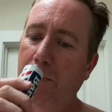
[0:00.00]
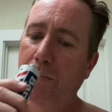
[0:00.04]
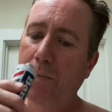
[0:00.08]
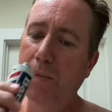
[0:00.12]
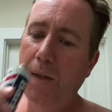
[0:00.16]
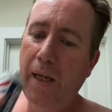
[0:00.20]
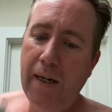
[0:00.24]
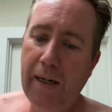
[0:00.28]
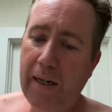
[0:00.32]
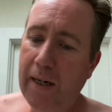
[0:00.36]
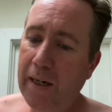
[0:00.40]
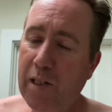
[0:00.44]

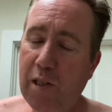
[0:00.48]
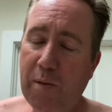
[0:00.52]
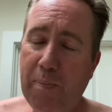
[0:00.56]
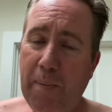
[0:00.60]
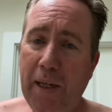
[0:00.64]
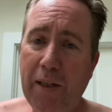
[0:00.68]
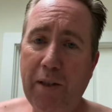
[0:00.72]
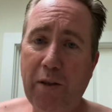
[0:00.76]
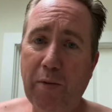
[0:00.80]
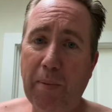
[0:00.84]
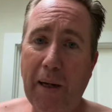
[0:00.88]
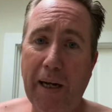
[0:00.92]
And it doesn't
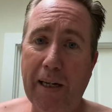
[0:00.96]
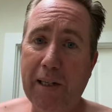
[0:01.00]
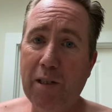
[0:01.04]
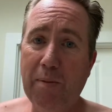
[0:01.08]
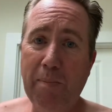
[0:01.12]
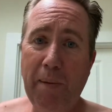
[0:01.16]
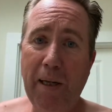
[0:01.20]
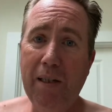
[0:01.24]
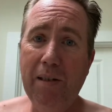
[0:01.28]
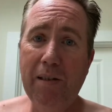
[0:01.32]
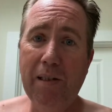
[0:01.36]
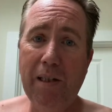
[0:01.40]
smell too bad. It
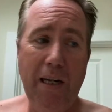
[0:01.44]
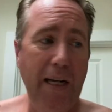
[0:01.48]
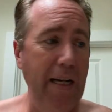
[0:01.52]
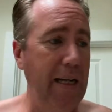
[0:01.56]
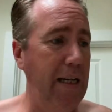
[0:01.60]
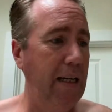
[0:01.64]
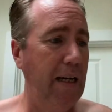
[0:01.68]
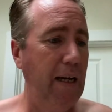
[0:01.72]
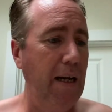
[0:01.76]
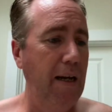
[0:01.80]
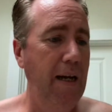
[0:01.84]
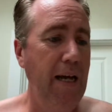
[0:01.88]
smells
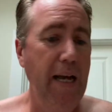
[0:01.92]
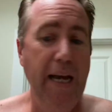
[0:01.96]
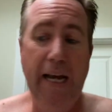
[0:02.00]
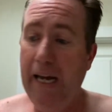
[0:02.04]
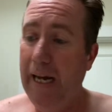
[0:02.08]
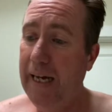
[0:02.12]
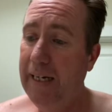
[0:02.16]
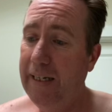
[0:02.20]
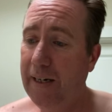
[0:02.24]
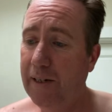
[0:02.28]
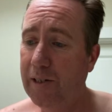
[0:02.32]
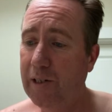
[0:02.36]
like, uh,
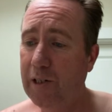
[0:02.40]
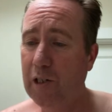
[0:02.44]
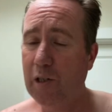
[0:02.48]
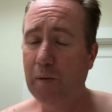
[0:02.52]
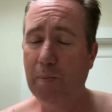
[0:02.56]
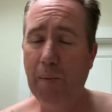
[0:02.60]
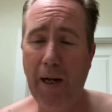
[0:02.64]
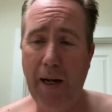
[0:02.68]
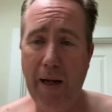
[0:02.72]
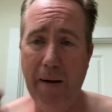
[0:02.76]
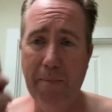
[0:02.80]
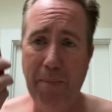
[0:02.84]
it doesn't
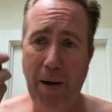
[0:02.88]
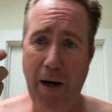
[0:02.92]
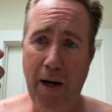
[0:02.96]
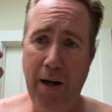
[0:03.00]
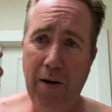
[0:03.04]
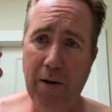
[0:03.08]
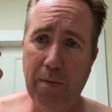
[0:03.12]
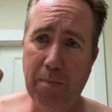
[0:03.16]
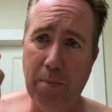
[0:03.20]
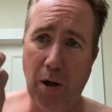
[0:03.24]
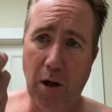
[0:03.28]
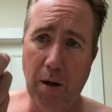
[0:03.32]
smell like
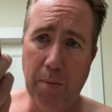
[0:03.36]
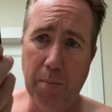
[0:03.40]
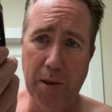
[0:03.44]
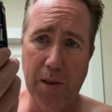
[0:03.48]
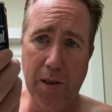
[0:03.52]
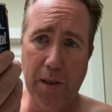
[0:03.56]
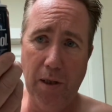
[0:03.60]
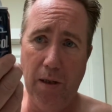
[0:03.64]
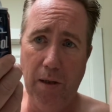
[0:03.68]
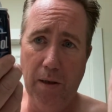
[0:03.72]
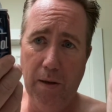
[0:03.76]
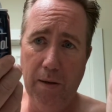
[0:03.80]
modern
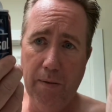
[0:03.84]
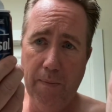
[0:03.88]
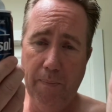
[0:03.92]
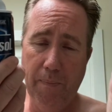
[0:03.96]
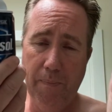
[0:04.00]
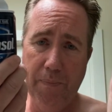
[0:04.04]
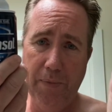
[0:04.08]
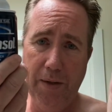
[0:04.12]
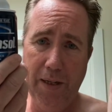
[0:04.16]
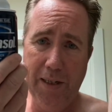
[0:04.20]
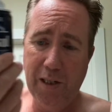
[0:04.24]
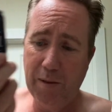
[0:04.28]
Barbasol.
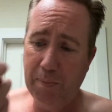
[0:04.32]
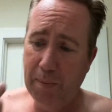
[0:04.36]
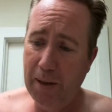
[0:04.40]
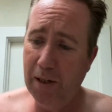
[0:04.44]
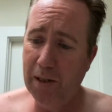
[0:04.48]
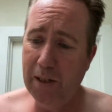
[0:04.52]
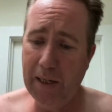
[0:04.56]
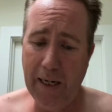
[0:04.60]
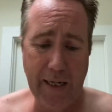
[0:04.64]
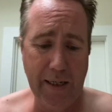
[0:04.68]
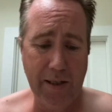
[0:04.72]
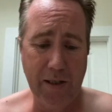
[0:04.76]
It
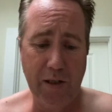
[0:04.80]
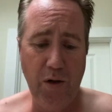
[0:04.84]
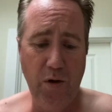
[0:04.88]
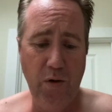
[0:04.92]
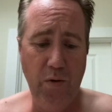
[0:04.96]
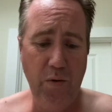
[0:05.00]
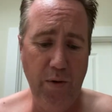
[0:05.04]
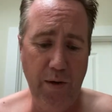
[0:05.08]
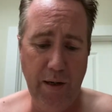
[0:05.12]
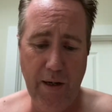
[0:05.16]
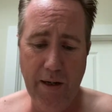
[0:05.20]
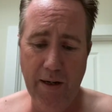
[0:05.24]
smells like its
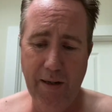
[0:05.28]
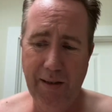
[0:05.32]
own,